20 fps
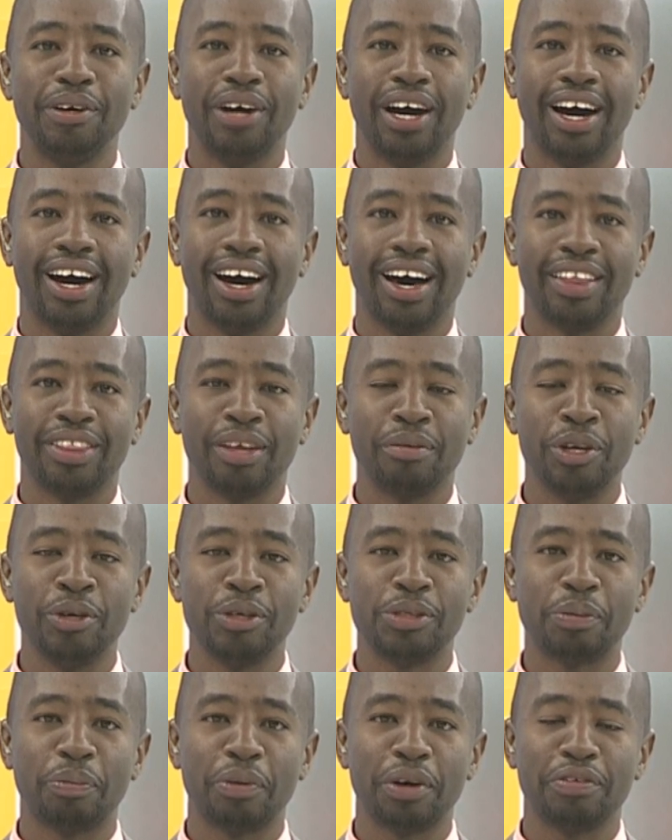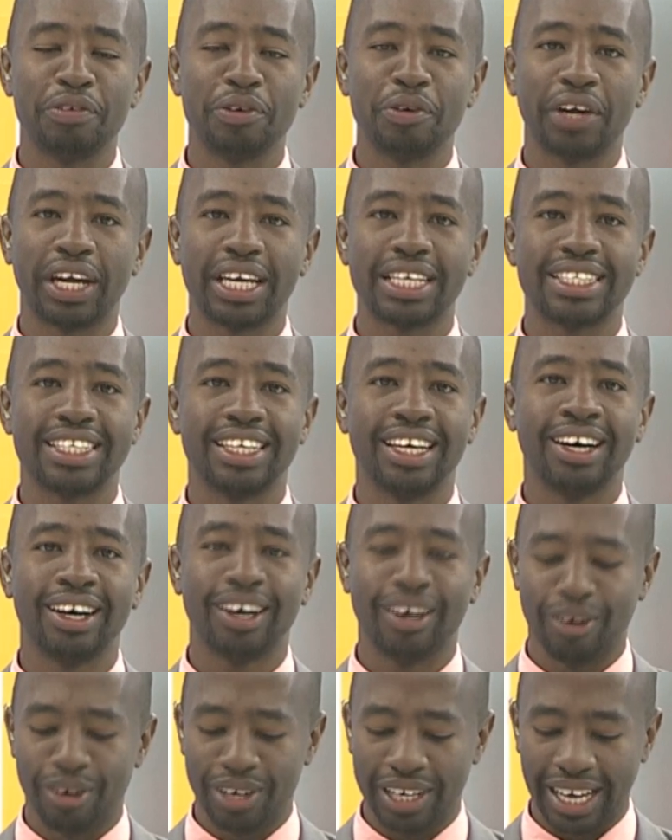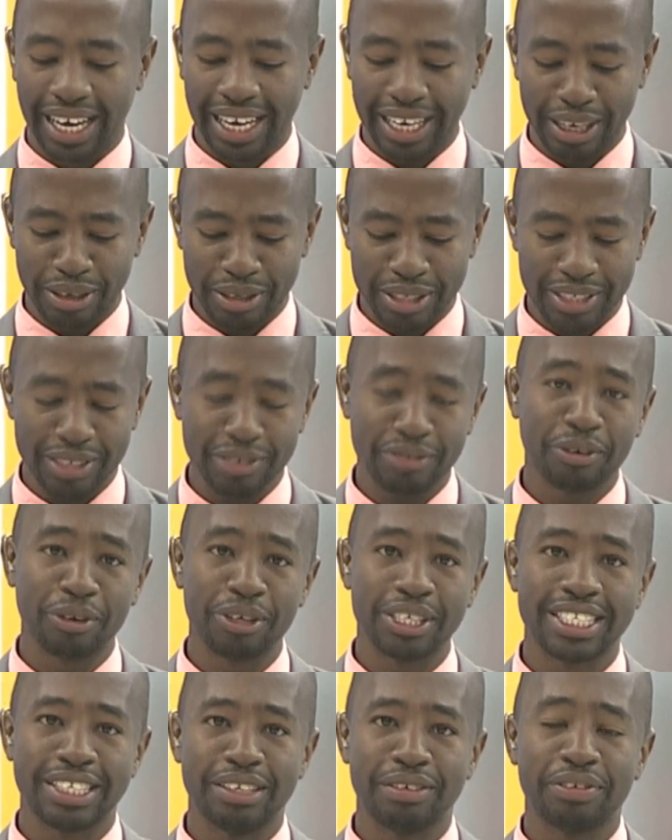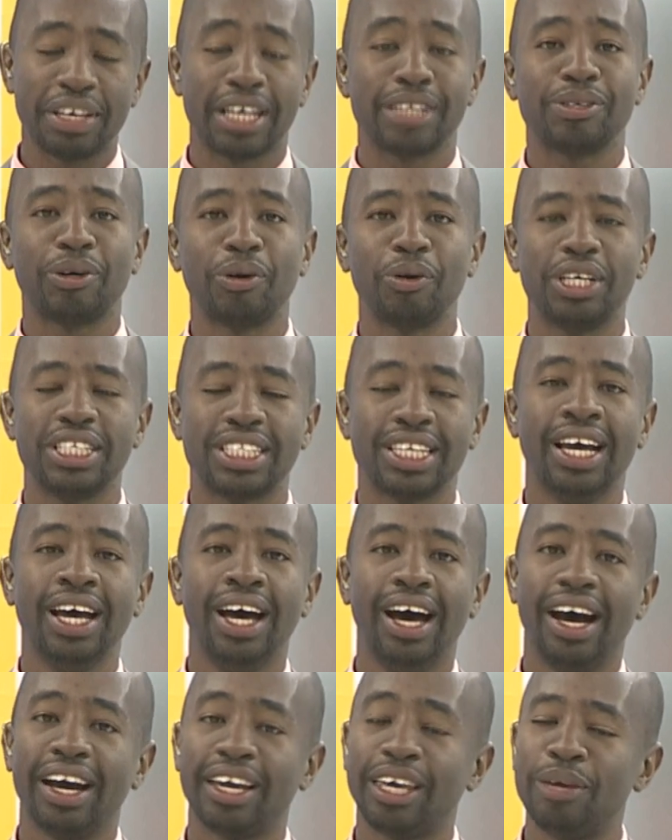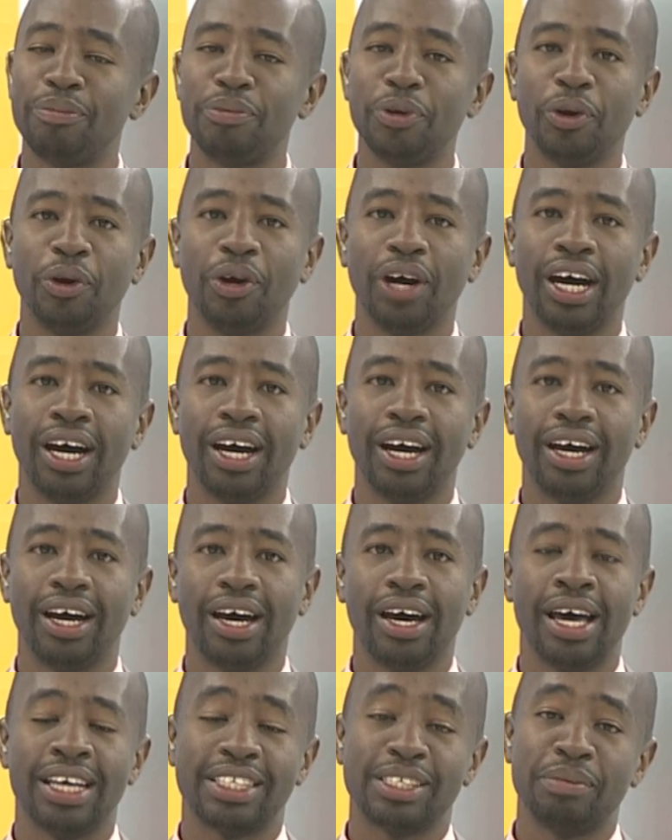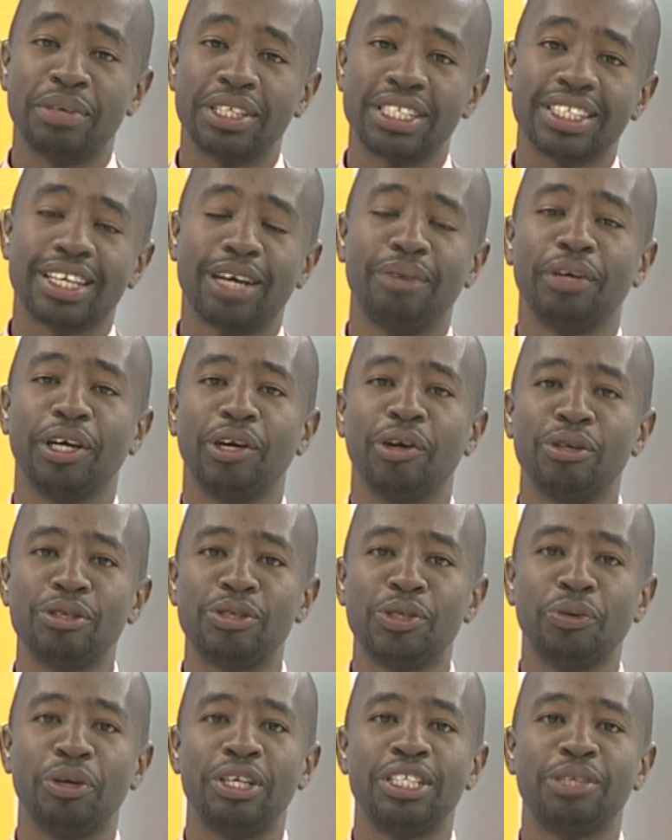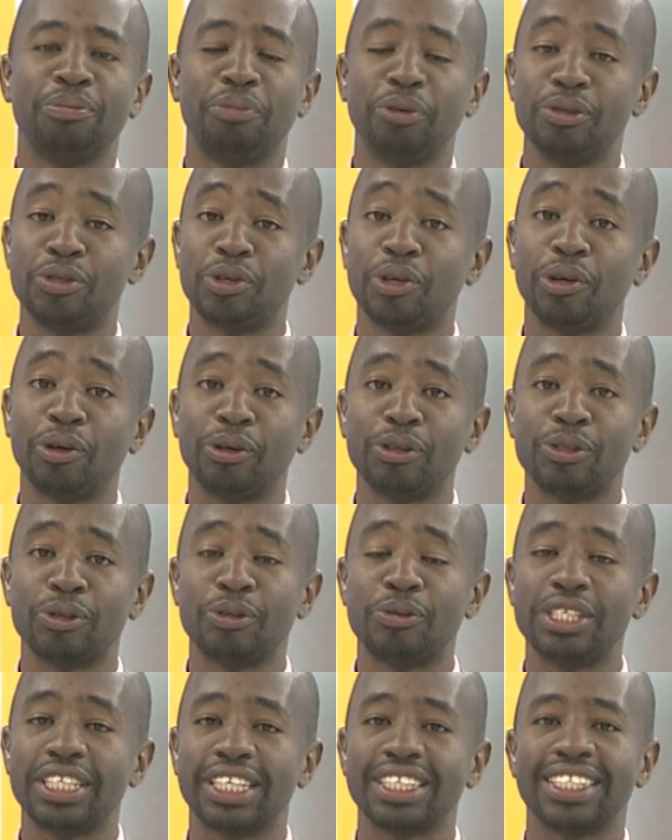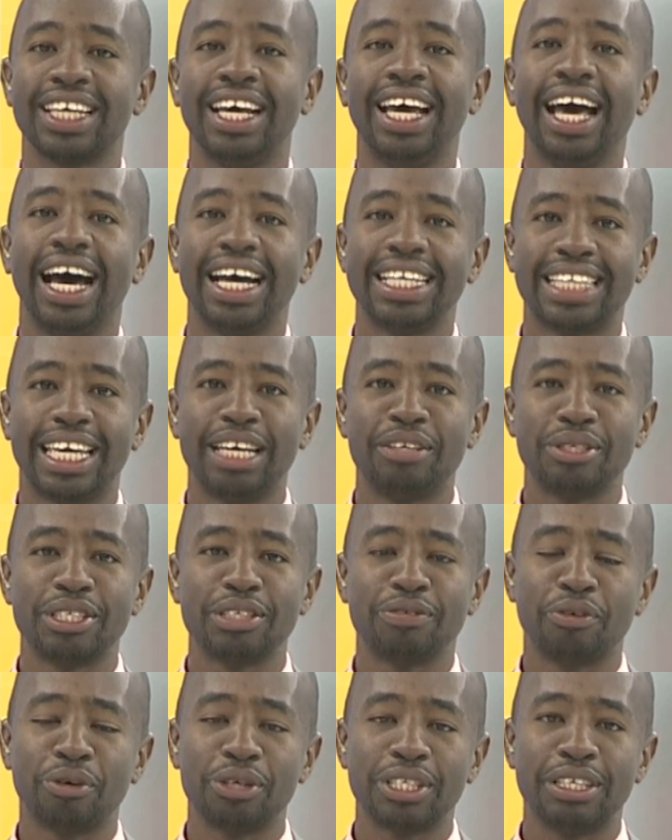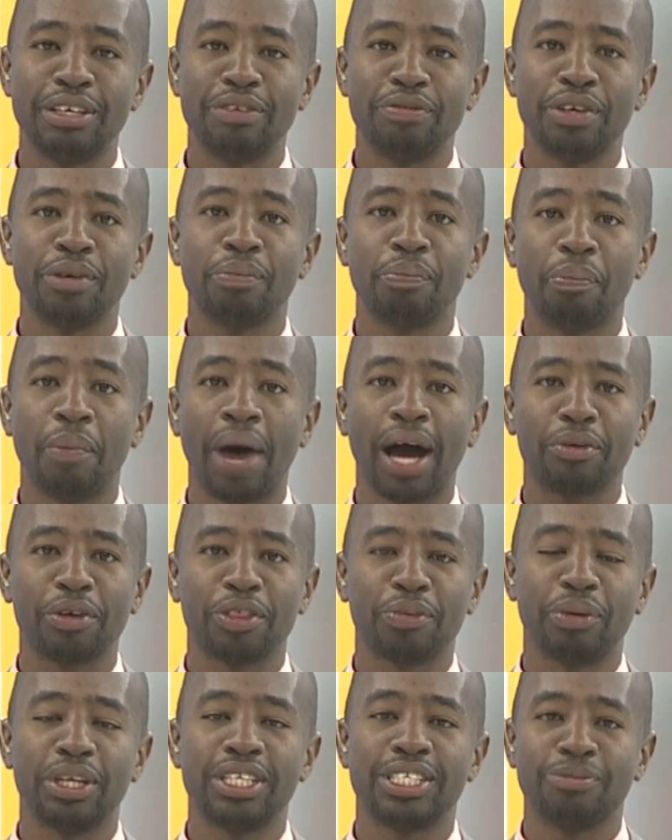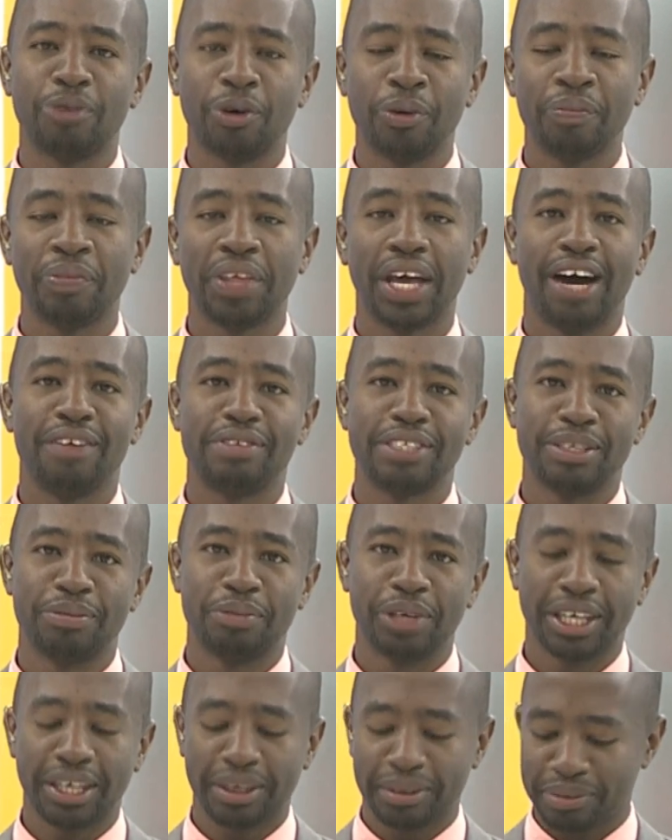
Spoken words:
the news super review right here on K24 TV. As always, keep your SMSs coming in on 21222. You could also tweet us at K24 TV. Back with plenty more after the break.